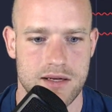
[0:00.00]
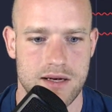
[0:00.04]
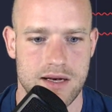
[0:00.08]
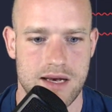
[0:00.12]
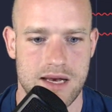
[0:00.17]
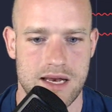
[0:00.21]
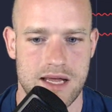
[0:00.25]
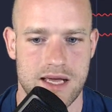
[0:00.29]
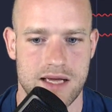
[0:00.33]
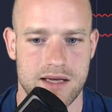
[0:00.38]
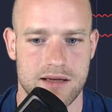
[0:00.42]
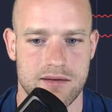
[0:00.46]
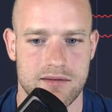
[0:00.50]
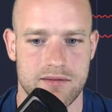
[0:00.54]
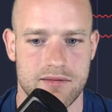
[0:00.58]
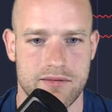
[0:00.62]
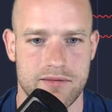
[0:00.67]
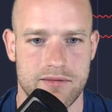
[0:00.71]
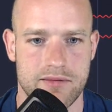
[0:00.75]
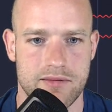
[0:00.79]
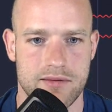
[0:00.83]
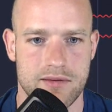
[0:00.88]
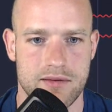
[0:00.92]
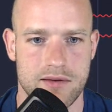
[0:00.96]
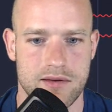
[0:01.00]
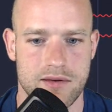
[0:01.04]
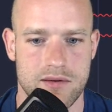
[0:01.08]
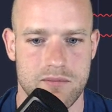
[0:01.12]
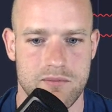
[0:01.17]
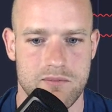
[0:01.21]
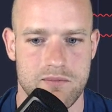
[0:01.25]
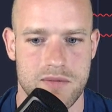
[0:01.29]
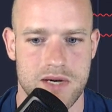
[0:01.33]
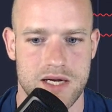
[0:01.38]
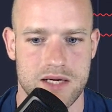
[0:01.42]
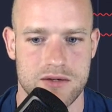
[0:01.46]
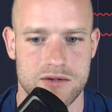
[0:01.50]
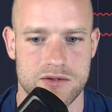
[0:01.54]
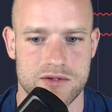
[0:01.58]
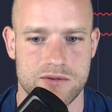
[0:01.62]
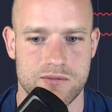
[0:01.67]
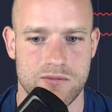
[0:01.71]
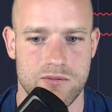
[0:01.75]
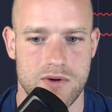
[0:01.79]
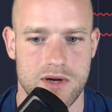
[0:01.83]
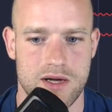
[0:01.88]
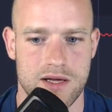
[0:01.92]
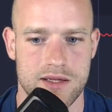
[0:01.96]
length,
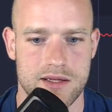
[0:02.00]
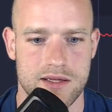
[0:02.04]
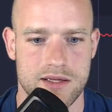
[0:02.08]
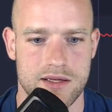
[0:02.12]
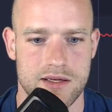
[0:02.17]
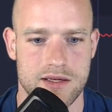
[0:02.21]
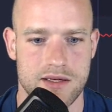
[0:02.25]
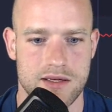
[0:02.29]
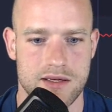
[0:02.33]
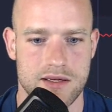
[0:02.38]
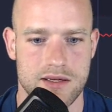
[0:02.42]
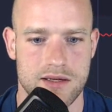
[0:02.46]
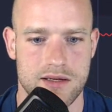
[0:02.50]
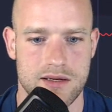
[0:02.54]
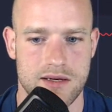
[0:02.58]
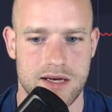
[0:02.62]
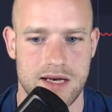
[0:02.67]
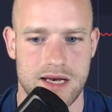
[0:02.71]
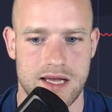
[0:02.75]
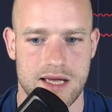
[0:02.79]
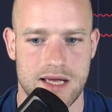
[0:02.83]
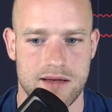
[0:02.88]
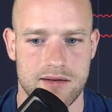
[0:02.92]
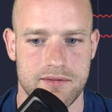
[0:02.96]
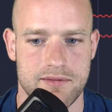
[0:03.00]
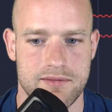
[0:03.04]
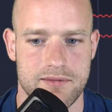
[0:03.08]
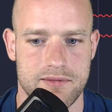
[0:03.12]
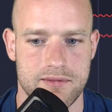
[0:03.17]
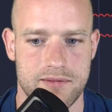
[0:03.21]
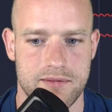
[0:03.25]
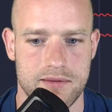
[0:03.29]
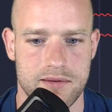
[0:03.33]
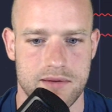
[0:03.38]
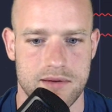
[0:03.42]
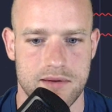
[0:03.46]
-1, length.